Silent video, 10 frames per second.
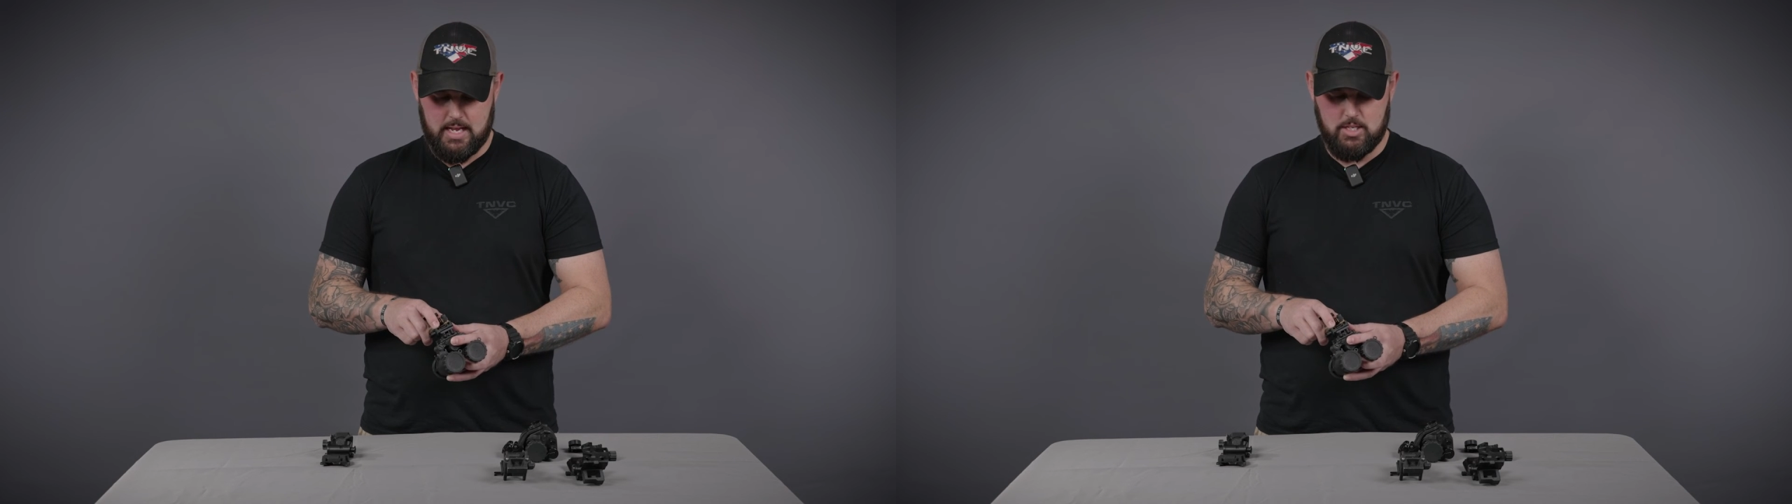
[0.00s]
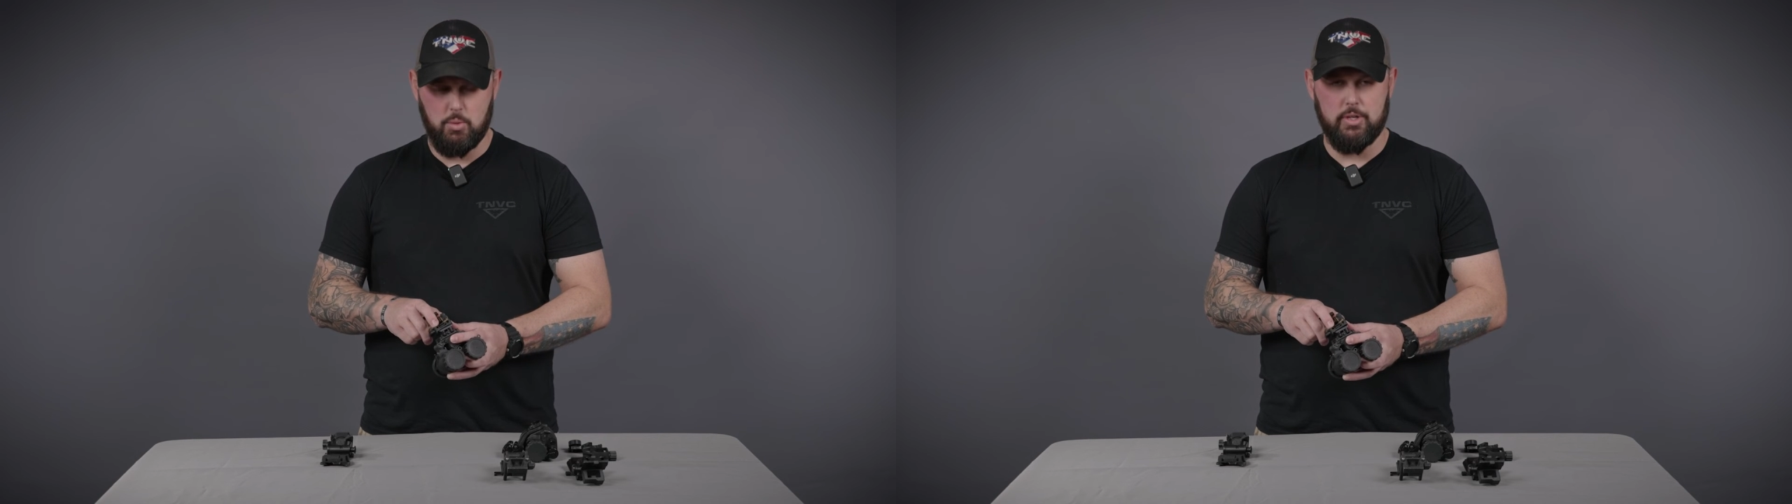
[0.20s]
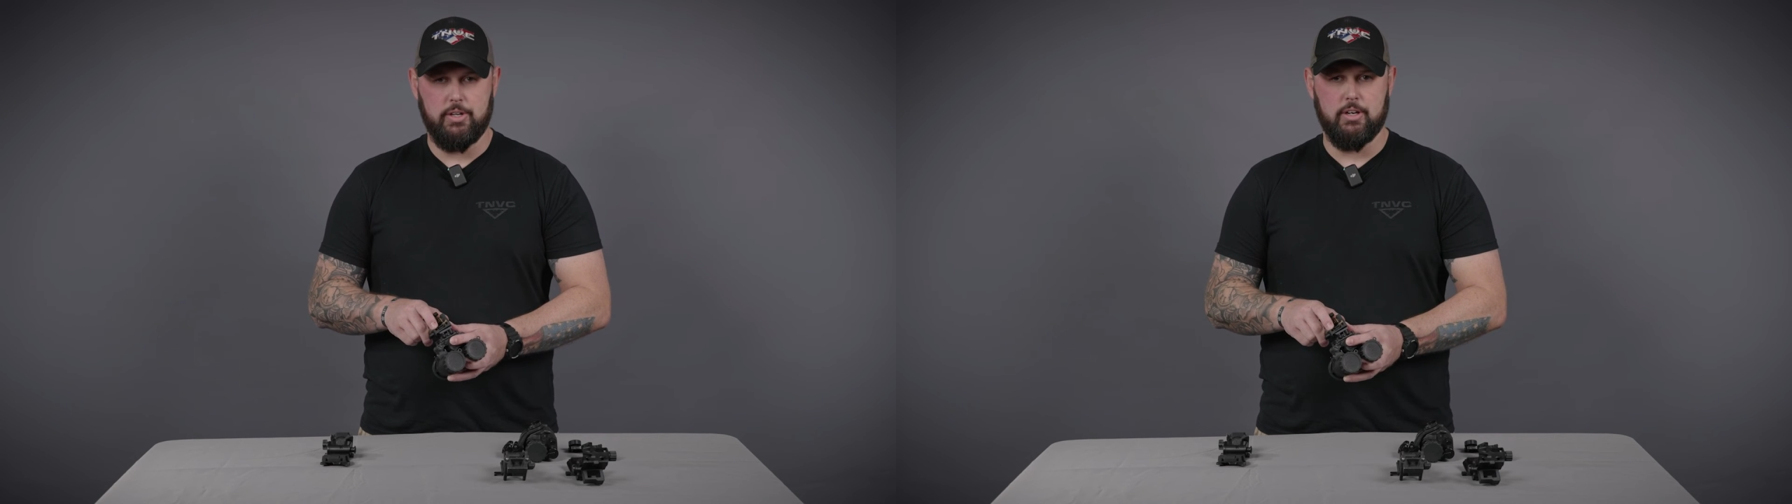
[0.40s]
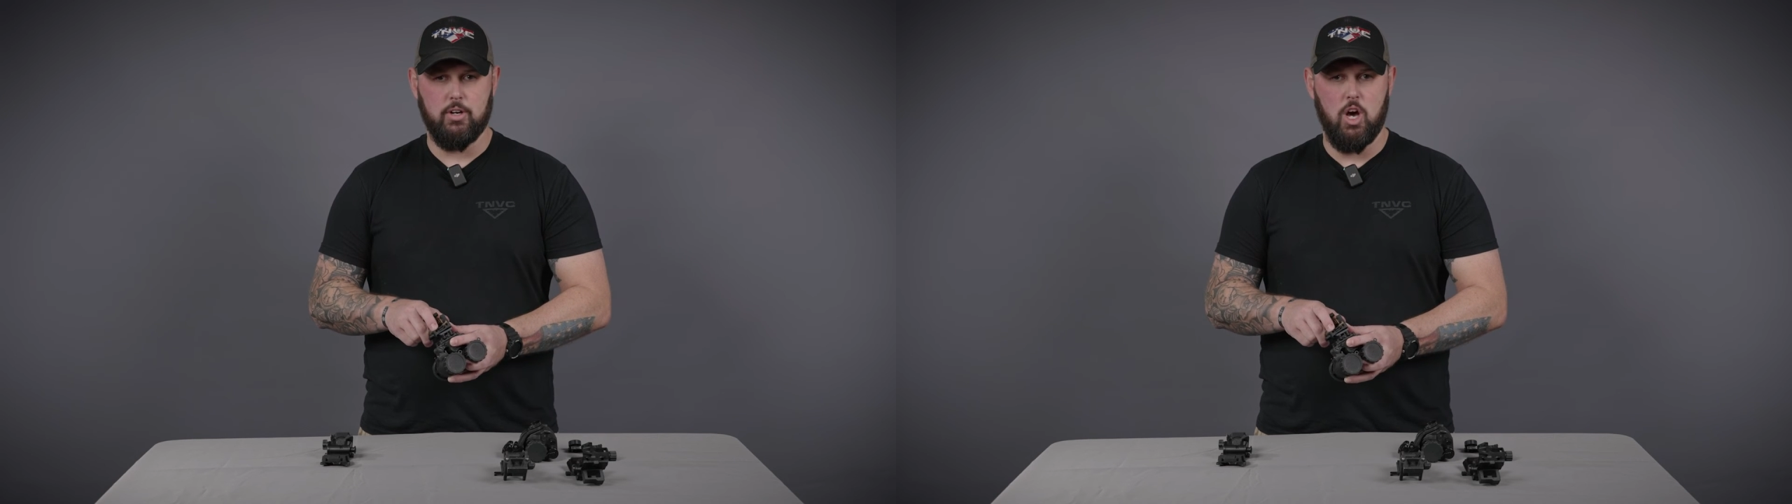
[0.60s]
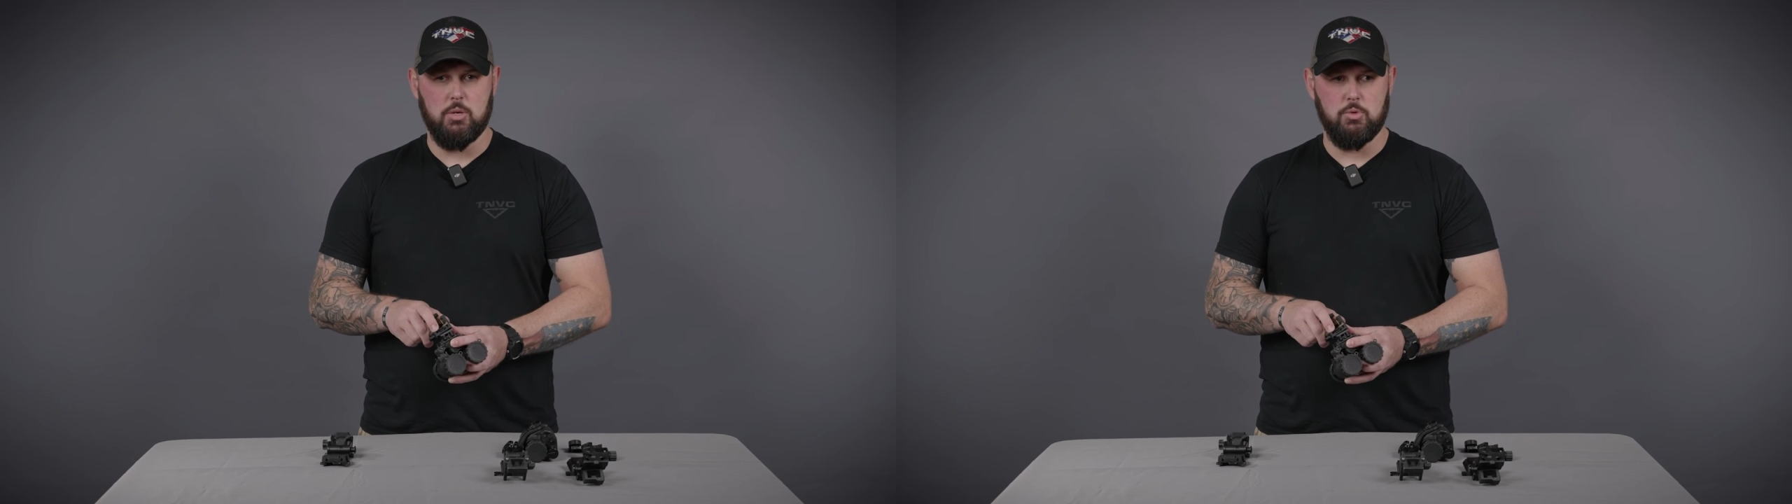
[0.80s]
and you will hear
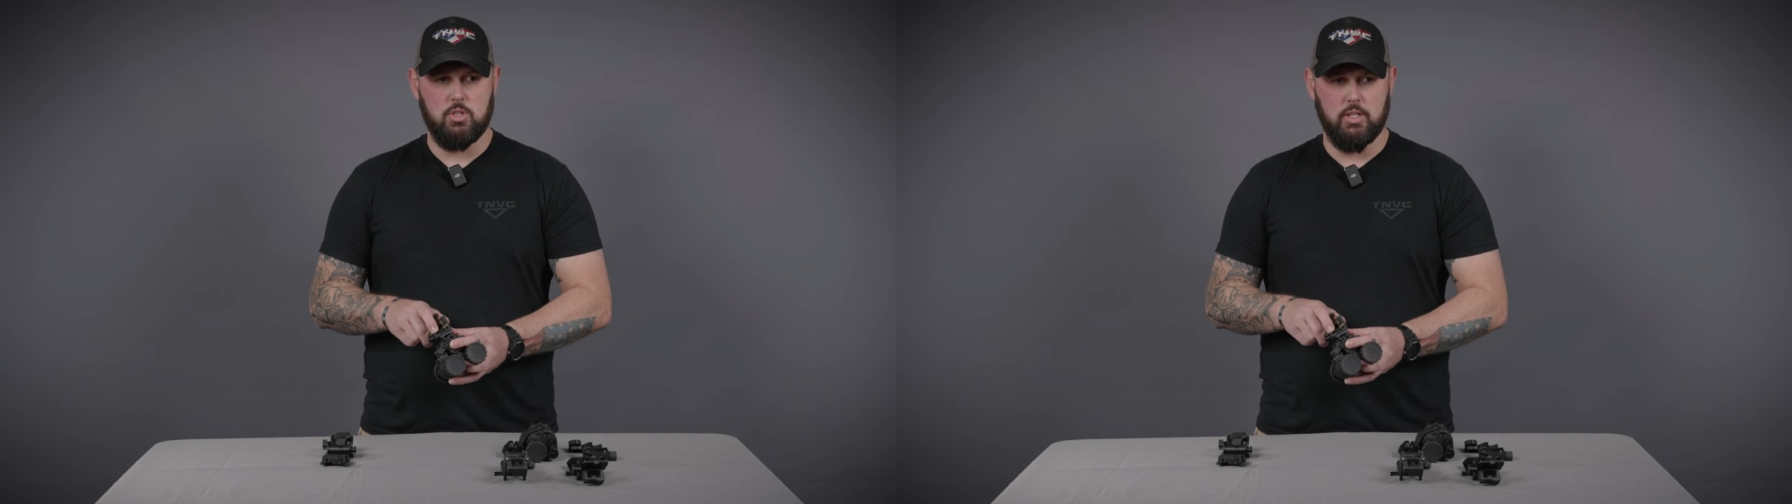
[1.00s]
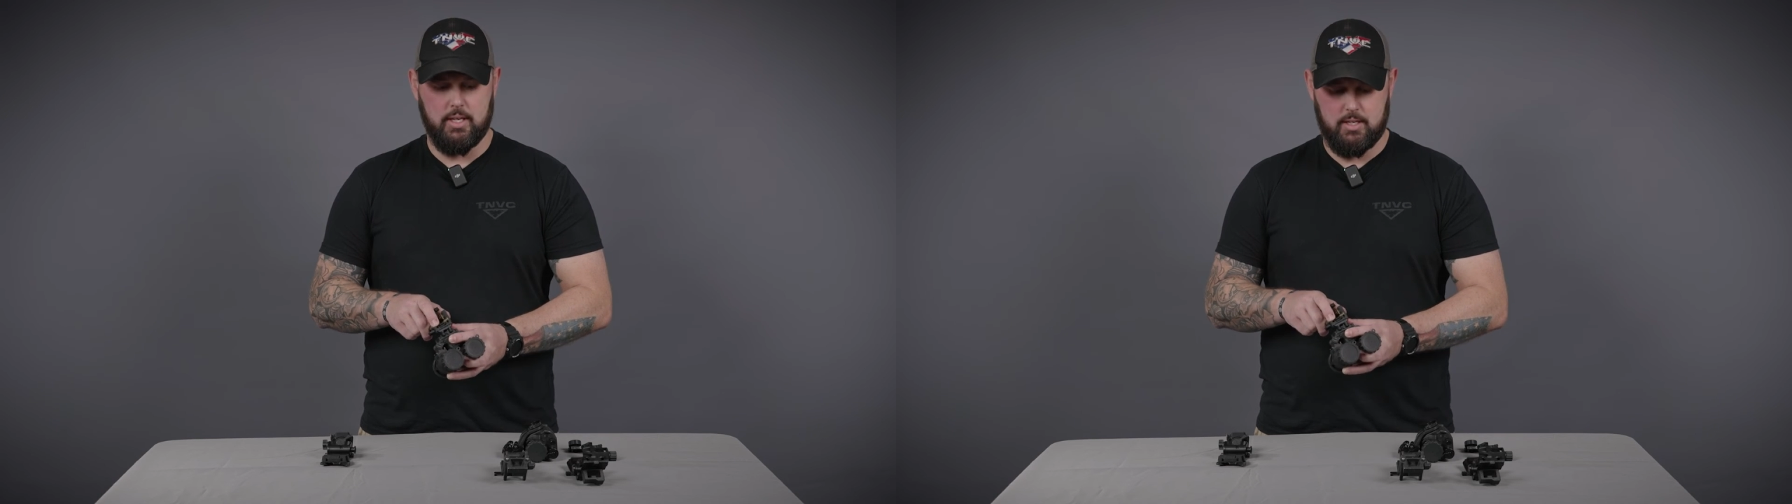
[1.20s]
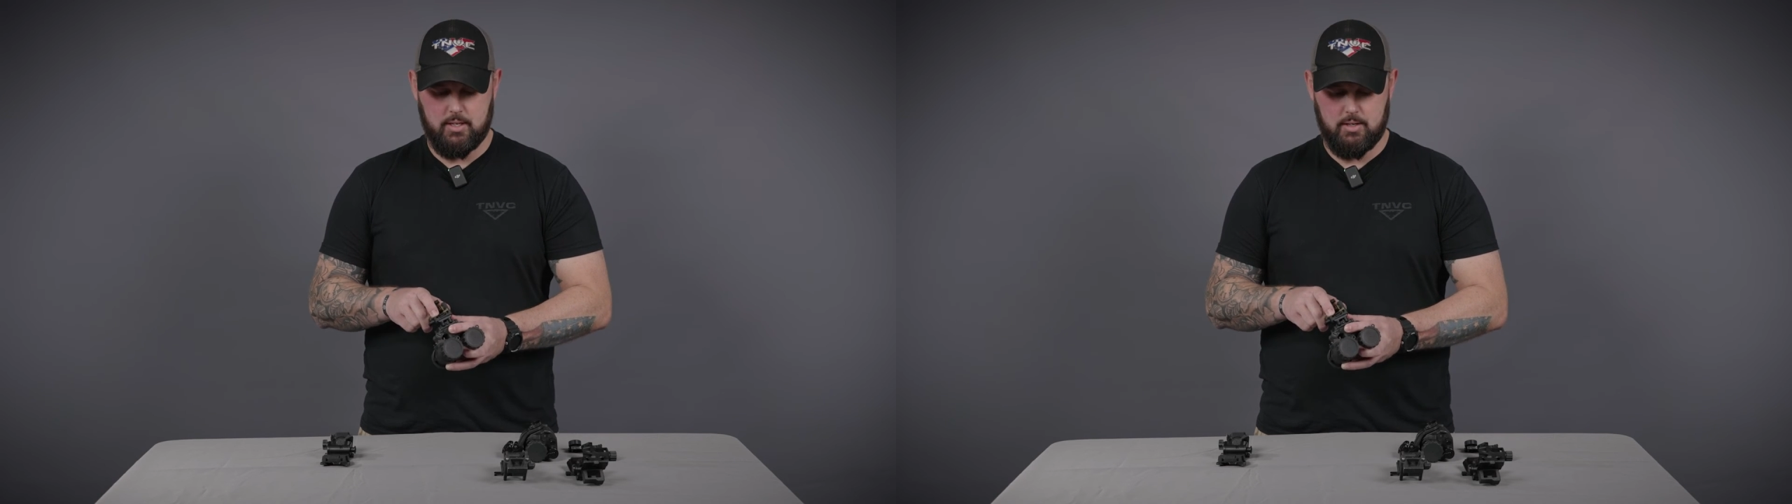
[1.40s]
an audible click.